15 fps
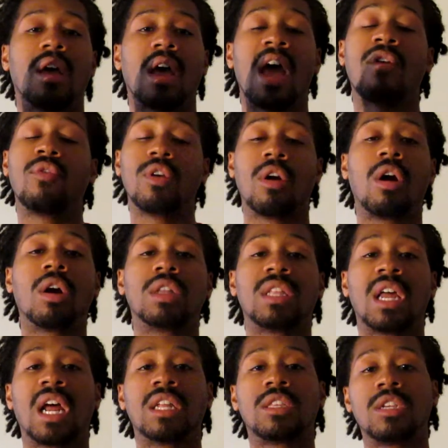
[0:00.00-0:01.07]
every heart
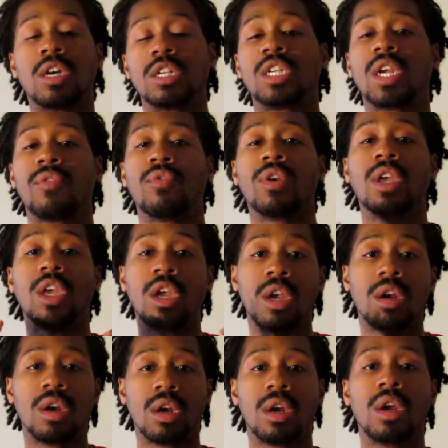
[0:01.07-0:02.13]
that I touch, every
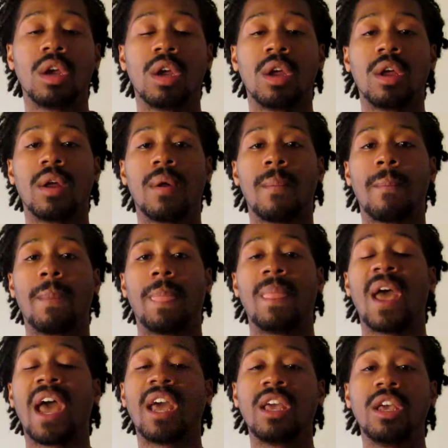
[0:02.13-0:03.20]
ear
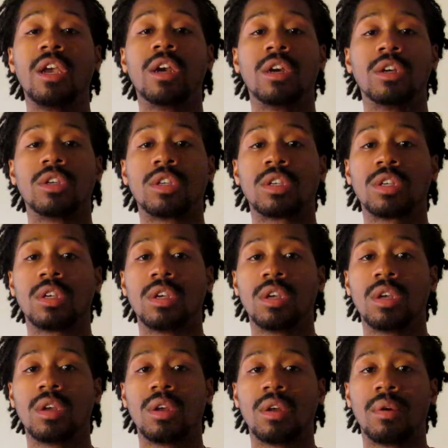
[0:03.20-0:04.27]
that hears
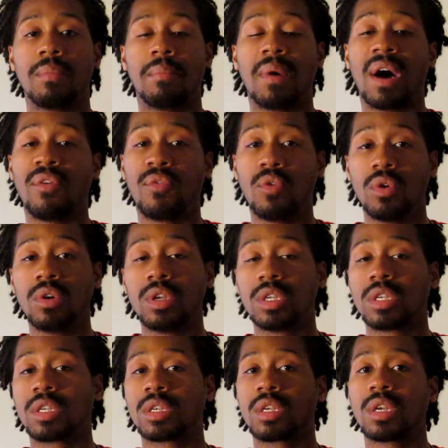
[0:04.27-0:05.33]
my
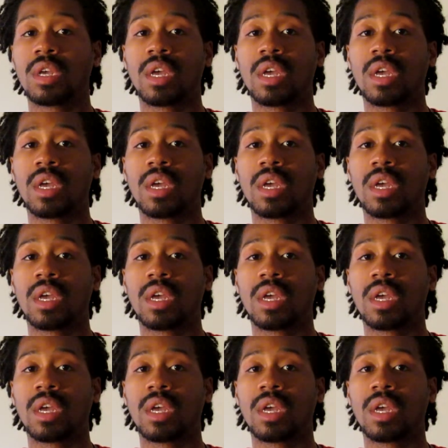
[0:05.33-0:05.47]
voice,